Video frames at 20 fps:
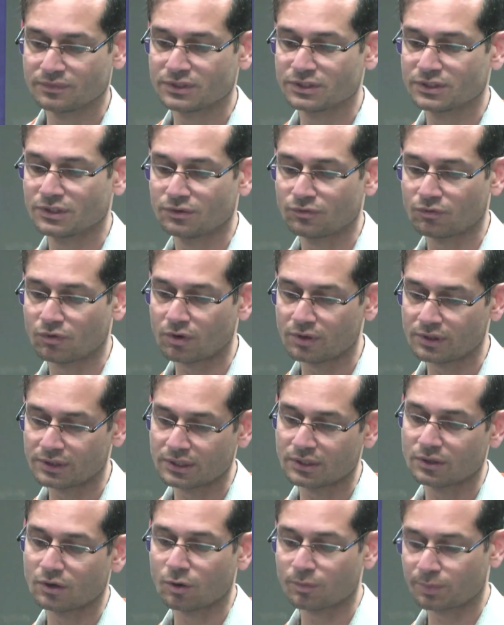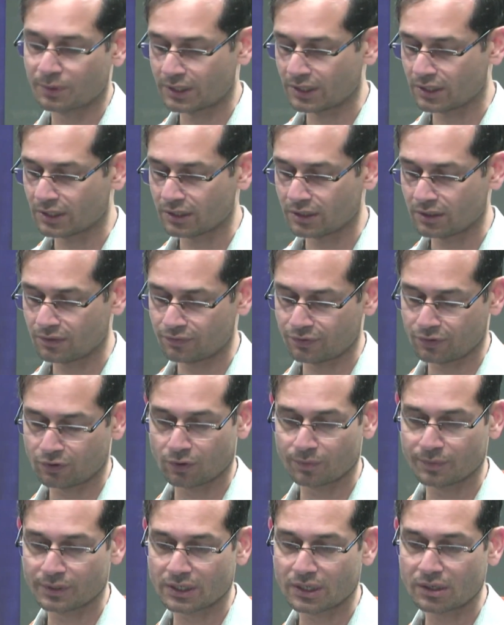which involve the optical
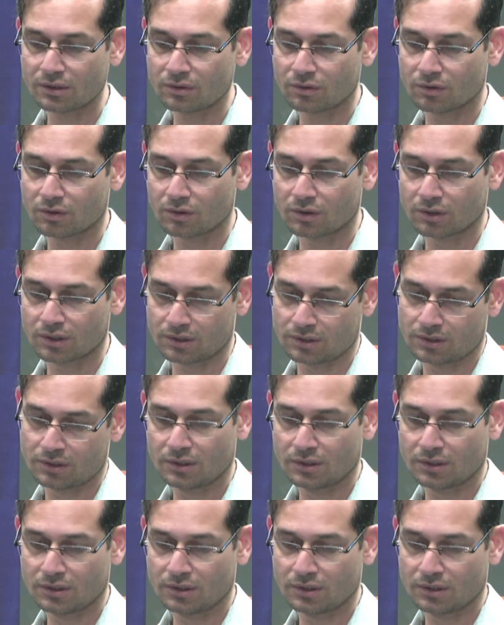phenomena or